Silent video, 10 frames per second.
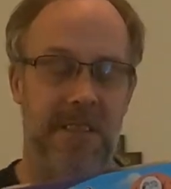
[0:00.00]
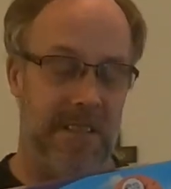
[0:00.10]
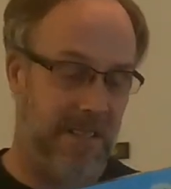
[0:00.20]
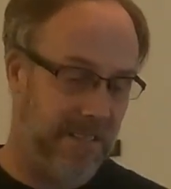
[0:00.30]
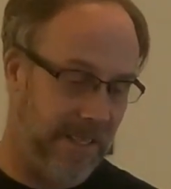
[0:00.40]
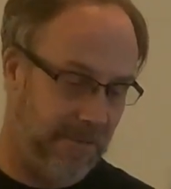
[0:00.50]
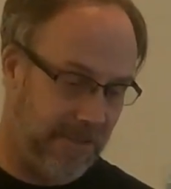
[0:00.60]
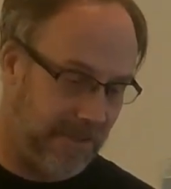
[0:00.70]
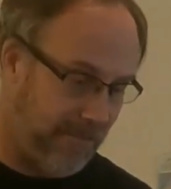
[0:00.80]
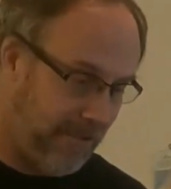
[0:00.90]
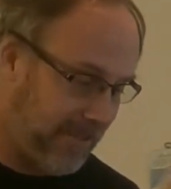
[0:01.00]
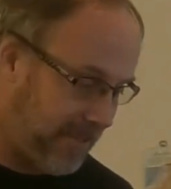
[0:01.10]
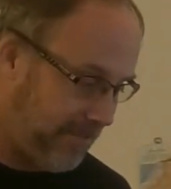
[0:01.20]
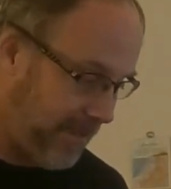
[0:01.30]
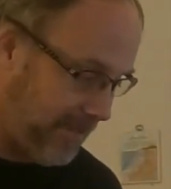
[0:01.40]
Uh, that was the most
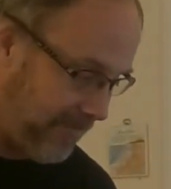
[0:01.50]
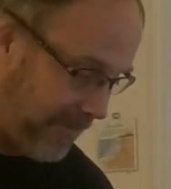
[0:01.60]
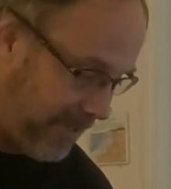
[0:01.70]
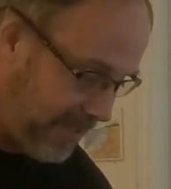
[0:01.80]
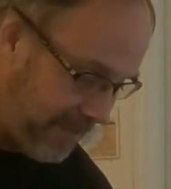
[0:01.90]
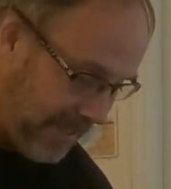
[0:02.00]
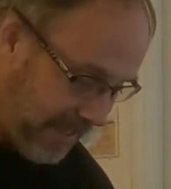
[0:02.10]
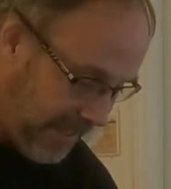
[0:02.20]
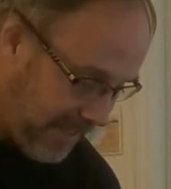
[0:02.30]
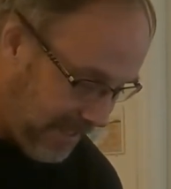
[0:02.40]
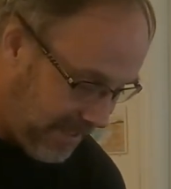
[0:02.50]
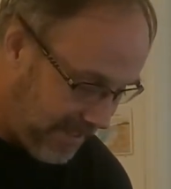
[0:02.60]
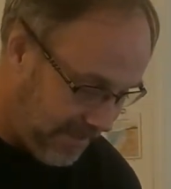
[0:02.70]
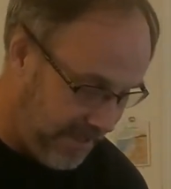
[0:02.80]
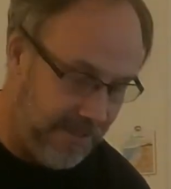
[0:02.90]
expensive thing.
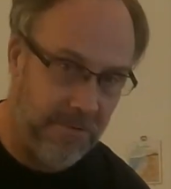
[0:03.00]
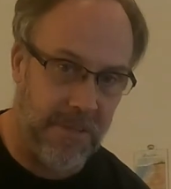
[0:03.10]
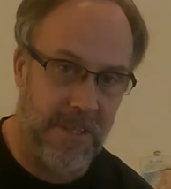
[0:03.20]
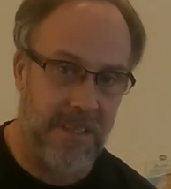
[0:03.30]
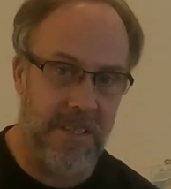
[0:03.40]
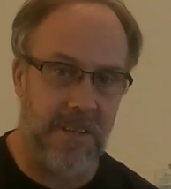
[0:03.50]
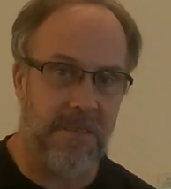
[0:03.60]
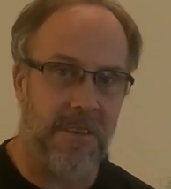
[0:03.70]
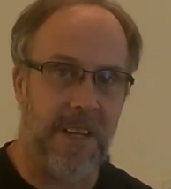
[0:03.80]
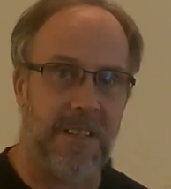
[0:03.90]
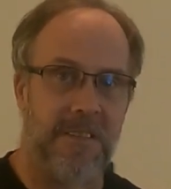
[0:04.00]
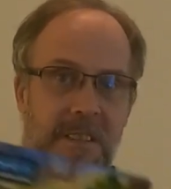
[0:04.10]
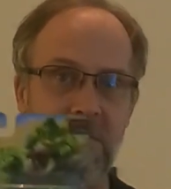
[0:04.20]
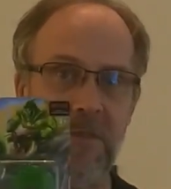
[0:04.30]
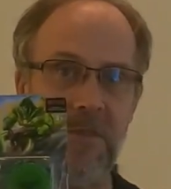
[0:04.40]
Uh, these were, you know, a lot of
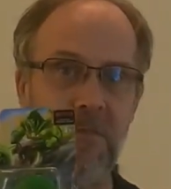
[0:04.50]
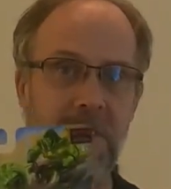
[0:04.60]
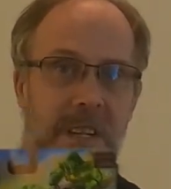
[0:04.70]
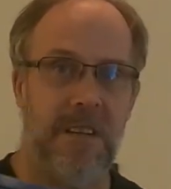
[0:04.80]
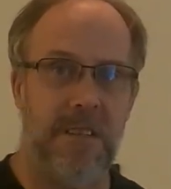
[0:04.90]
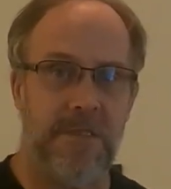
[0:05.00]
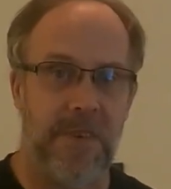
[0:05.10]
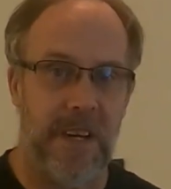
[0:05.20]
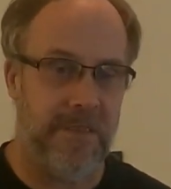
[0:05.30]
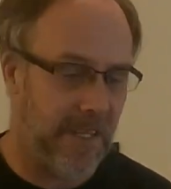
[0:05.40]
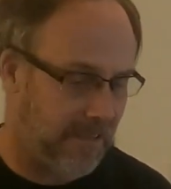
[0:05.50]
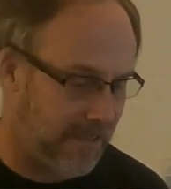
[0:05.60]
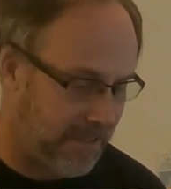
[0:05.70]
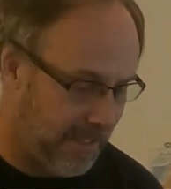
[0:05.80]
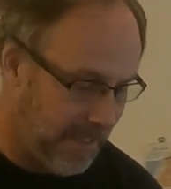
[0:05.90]
stuff was $3,
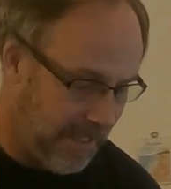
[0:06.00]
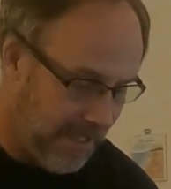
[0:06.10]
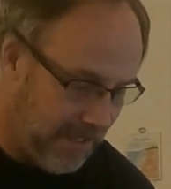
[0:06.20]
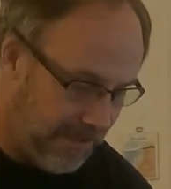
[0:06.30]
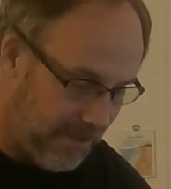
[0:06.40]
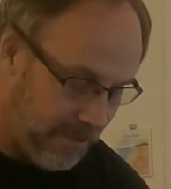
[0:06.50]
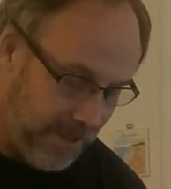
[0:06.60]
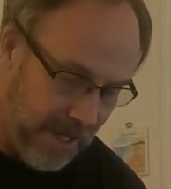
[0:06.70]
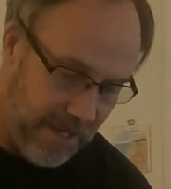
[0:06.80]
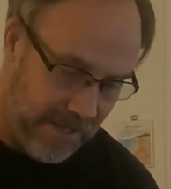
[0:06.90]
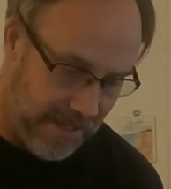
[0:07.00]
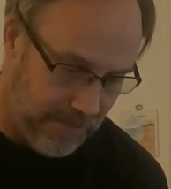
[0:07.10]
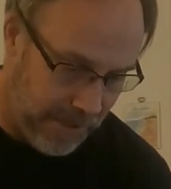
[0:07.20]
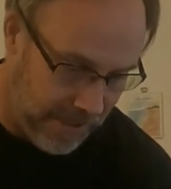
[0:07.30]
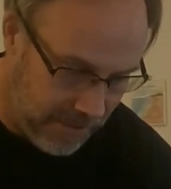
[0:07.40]
$5. So yeah,
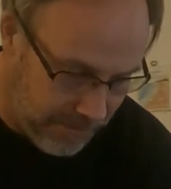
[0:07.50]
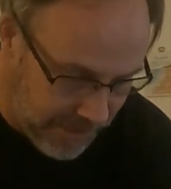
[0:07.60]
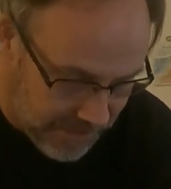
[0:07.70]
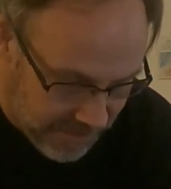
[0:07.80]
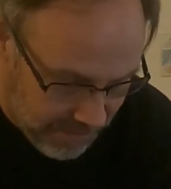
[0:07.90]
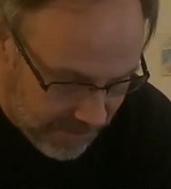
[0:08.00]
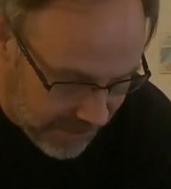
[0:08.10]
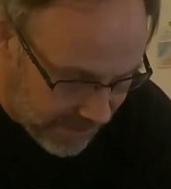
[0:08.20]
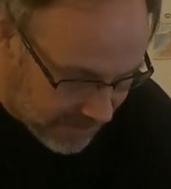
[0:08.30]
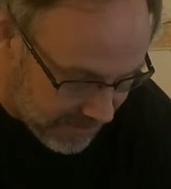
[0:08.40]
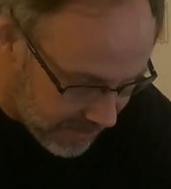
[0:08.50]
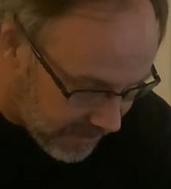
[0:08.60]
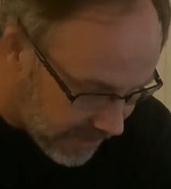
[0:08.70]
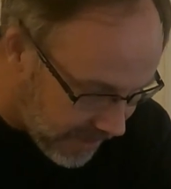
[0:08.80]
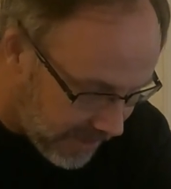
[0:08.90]
by all means, go check out
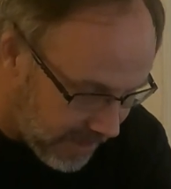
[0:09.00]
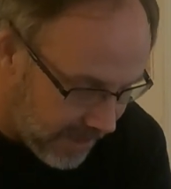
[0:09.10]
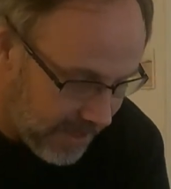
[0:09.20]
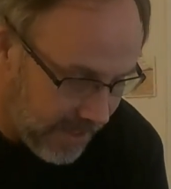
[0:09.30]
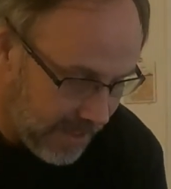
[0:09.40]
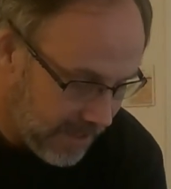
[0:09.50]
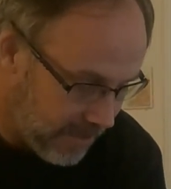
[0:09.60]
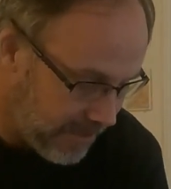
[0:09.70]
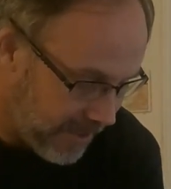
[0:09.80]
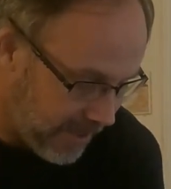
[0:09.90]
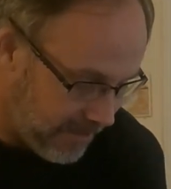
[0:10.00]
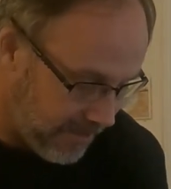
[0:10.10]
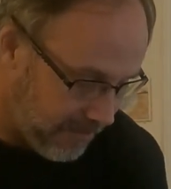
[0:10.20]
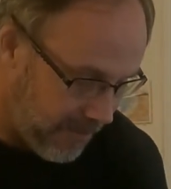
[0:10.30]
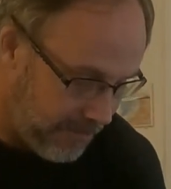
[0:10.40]
your, uh, go check
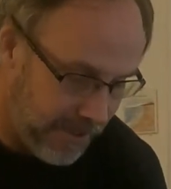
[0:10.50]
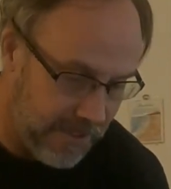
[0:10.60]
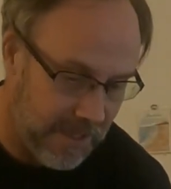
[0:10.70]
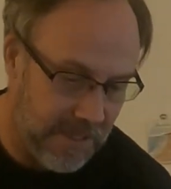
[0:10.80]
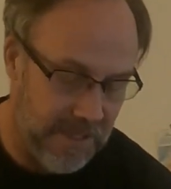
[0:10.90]
out your Walmart.